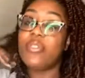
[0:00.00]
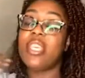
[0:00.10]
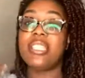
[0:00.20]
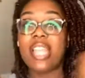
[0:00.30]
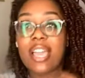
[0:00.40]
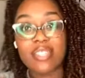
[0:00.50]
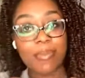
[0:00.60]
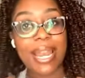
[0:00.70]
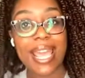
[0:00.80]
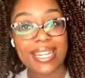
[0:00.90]
These lives are
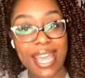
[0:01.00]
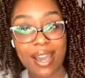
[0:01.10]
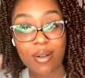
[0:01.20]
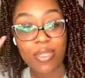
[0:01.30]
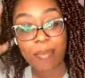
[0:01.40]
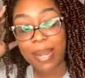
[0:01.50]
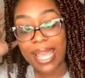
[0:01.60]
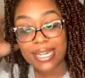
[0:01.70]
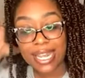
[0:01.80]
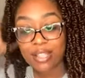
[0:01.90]
planned out. They're
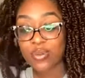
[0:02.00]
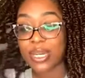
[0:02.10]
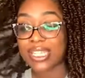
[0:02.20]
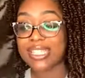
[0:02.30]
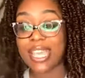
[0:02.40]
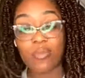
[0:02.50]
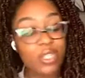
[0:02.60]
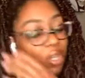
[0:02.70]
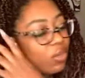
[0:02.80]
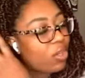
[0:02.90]
planned out to an extent.
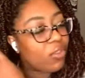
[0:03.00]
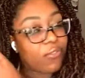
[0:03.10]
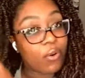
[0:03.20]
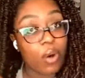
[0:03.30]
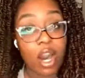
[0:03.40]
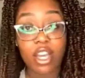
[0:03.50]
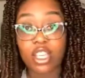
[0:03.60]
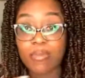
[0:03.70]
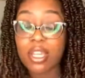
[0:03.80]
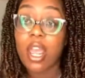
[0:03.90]
We don't know the full
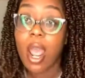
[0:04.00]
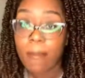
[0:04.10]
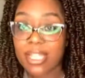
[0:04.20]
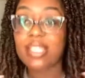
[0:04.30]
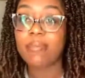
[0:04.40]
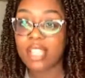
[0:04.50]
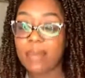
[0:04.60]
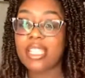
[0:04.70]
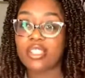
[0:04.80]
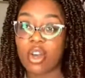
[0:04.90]
argument, but
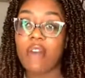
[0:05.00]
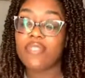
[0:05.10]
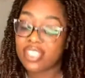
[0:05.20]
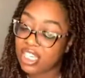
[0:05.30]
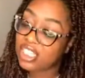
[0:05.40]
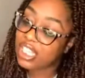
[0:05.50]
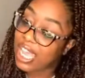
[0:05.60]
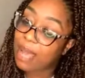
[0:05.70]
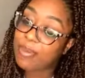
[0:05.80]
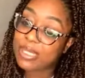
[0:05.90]
sometimes there's a conversation
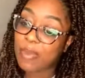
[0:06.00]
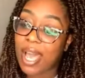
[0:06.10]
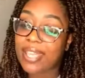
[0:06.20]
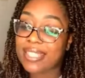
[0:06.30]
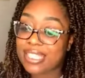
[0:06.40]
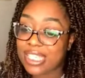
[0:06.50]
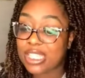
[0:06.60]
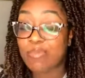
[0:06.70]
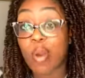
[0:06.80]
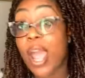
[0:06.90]
that happens behind the
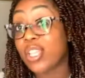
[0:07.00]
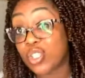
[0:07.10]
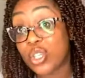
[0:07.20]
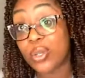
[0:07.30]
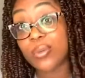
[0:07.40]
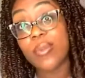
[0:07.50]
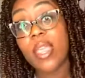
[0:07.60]
scenes prior to.